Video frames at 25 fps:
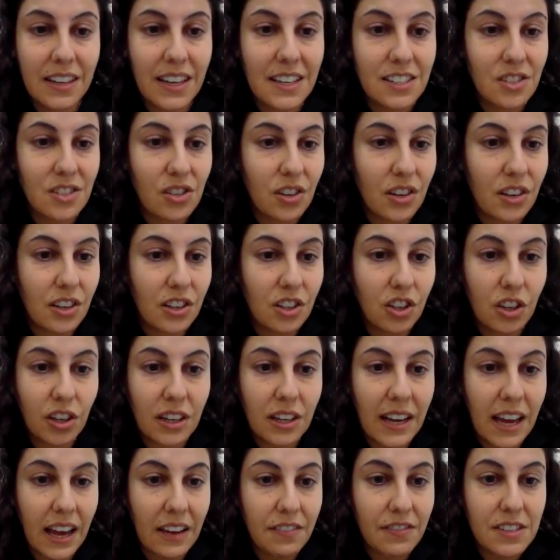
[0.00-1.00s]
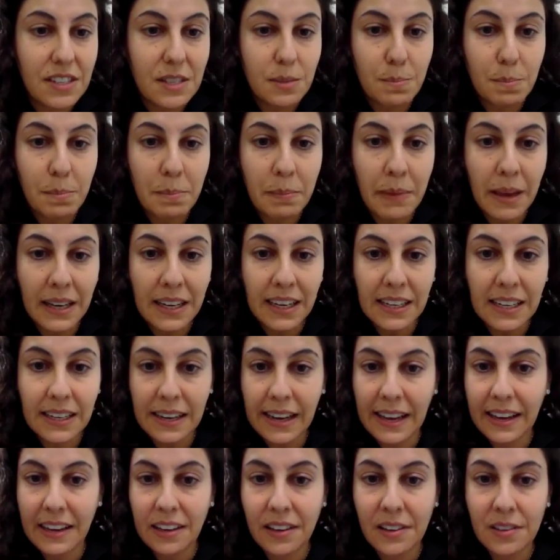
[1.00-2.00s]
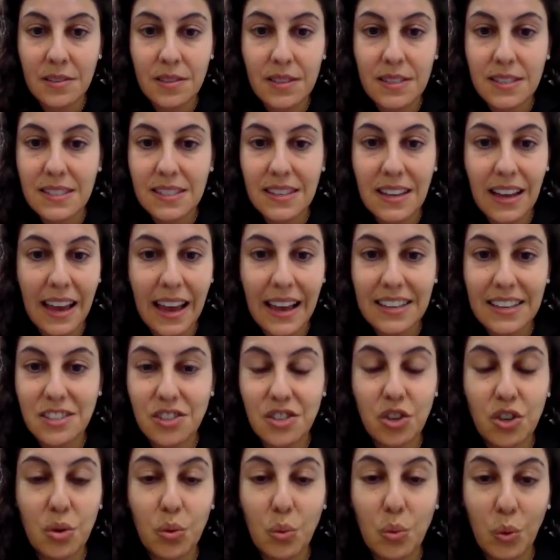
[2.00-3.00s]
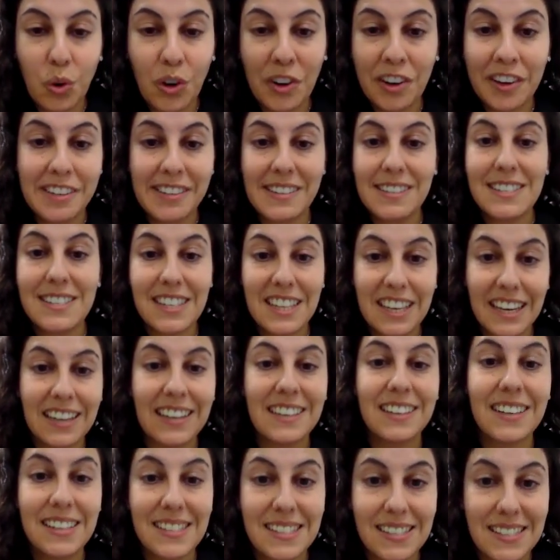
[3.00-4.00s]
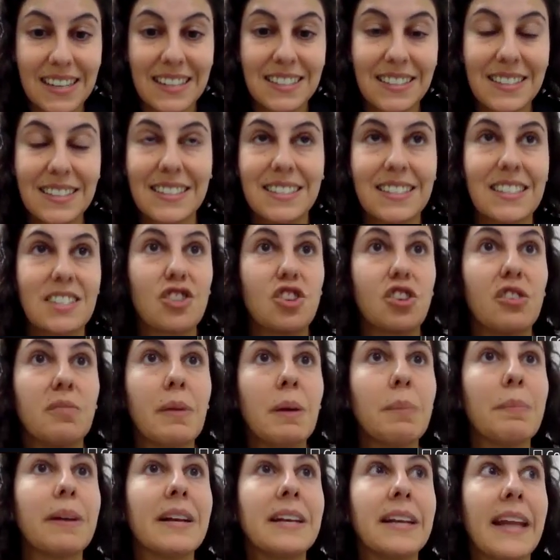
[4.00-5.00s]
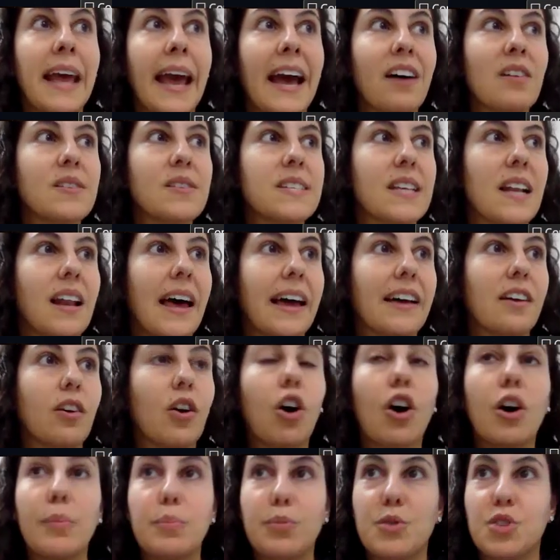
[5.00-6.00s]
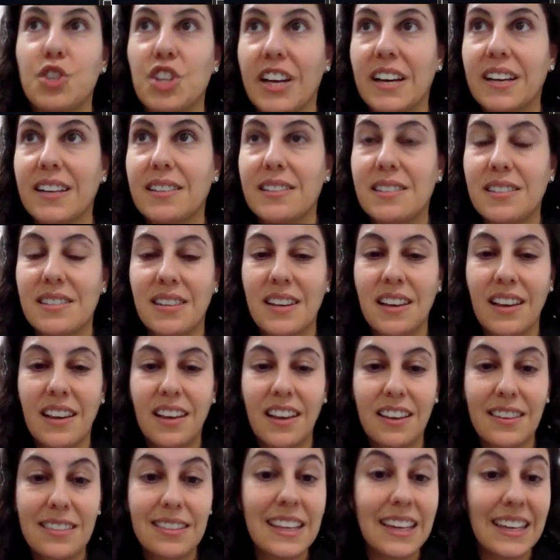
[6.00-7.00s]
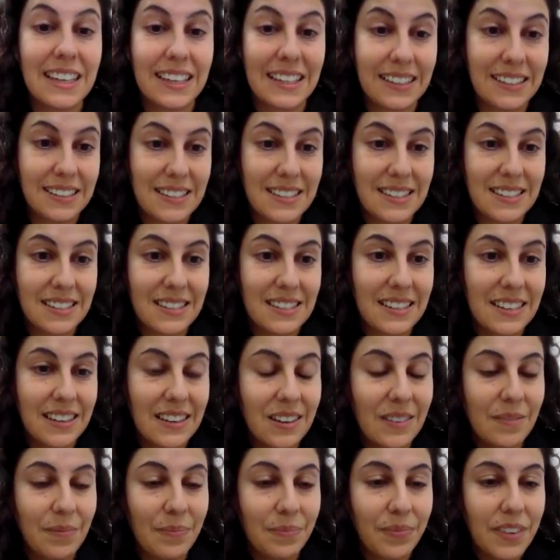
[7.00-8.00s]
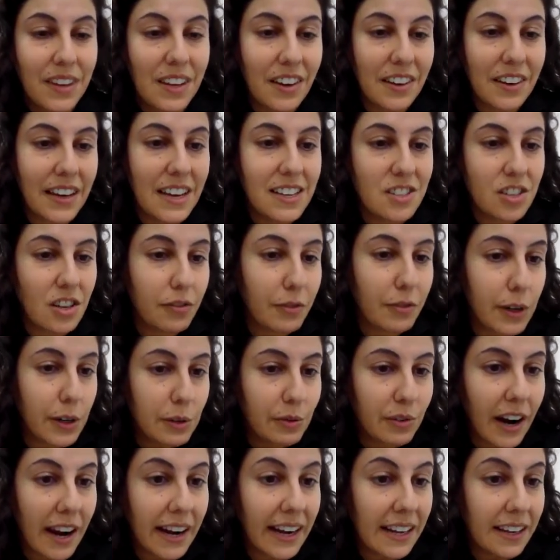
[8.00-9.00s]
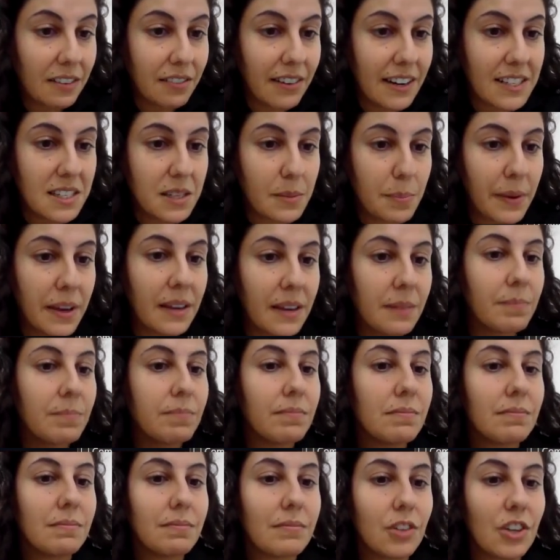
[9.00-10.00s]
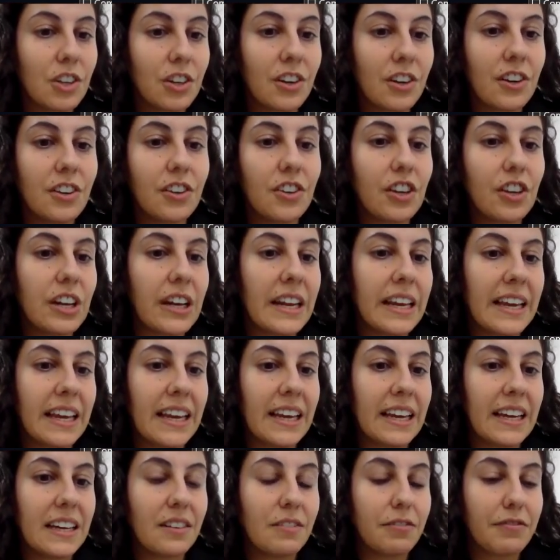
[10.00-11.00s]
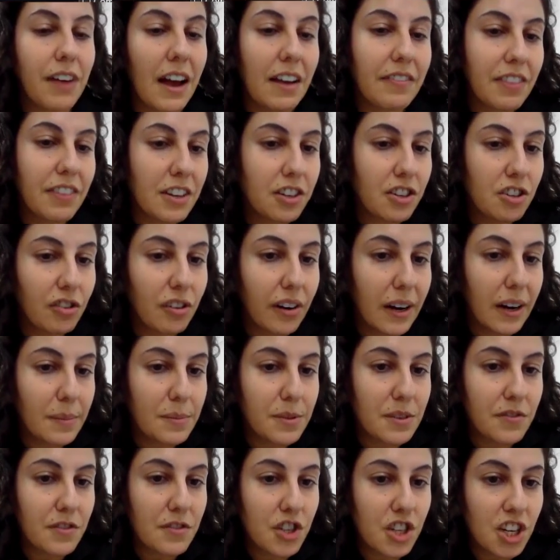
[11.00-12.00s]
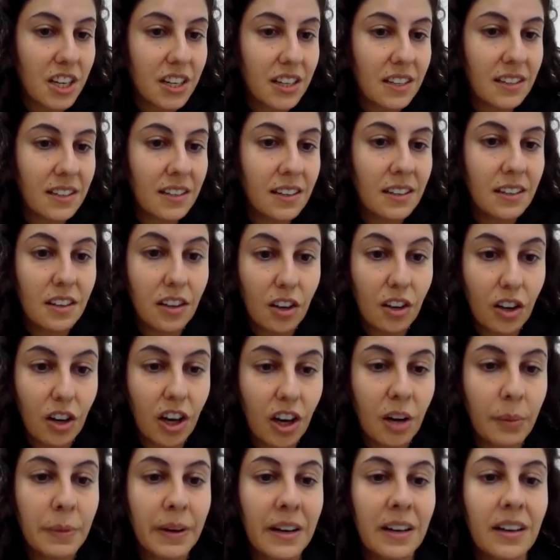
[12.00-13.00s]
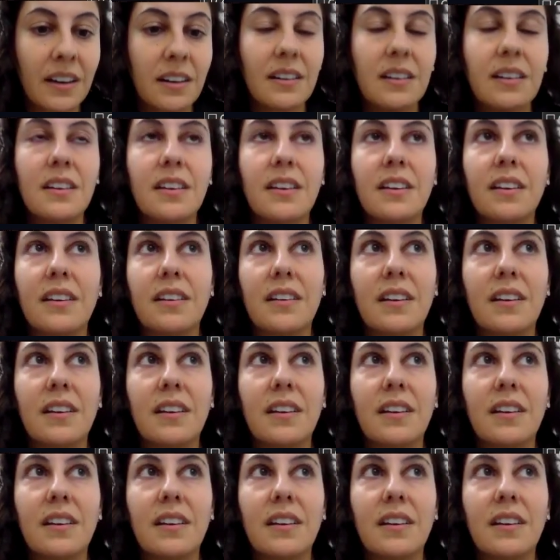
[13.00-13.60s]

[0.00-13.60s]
Okay, so you can have as many nouns as you want in a sentence. So remember, nouns are like objects, things. Okay, so if we're writing a recipe, you need 500 grams of chicken, comma,